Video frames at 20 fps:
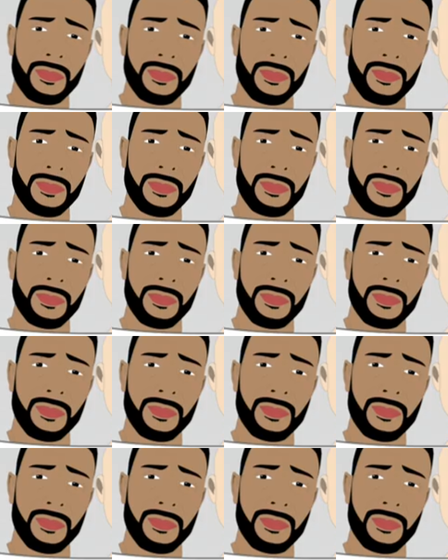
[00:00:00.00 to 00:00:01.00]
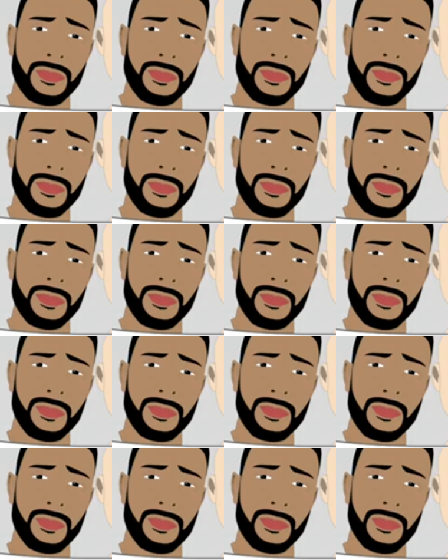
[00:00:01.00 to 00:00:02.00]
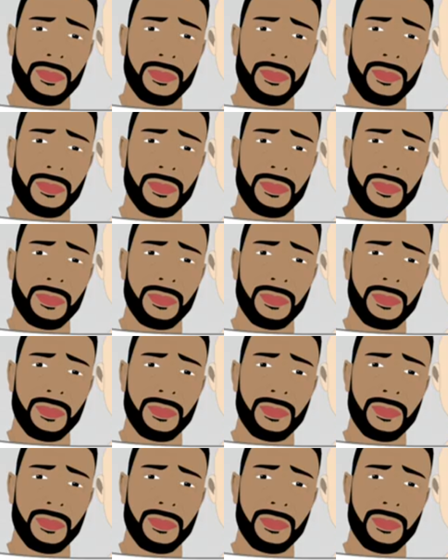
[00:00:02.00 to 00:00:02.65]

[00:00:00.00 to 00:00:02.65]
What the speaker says: This person isn't speaking.